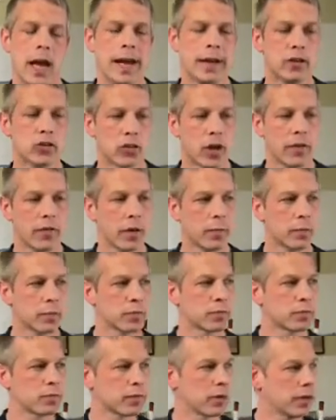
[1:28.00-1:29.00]
The drive up
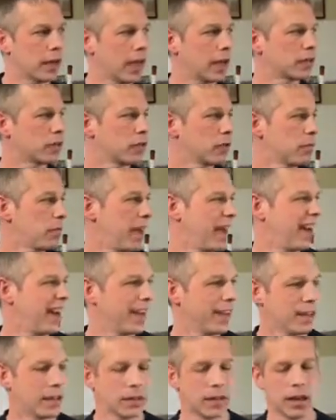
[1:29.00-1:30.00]
was not too bad. I
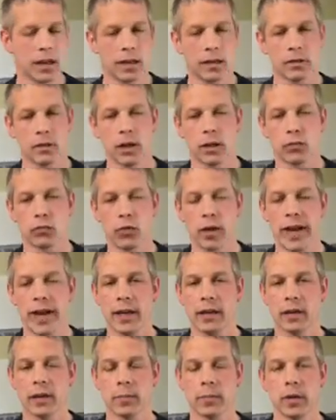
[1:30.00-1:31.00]
hit a lot of
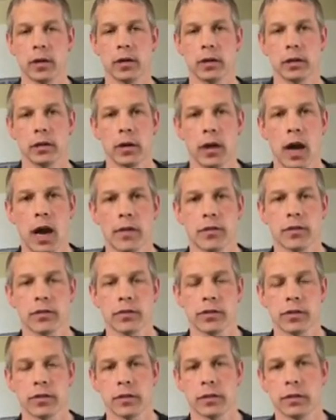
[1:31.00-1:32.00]
rain up on the
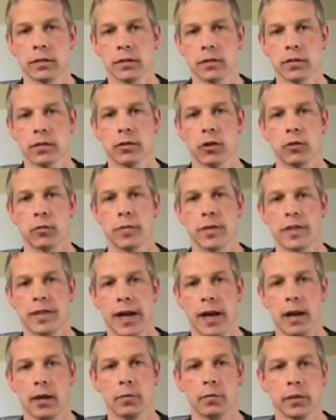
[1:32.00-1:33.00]
Goethals and slowed me
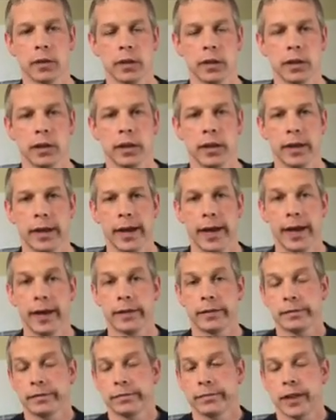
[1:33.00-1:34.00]
down. But
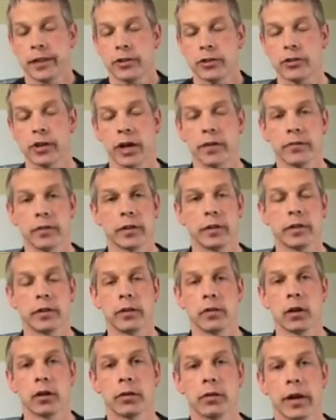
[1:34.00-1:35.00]
hey, that's driving in New
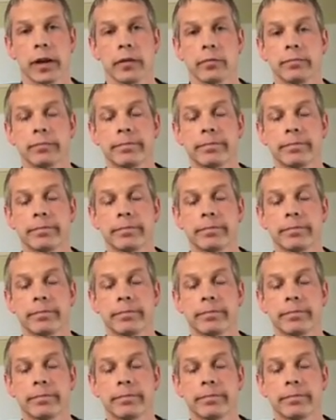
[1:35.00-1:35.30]
York, right?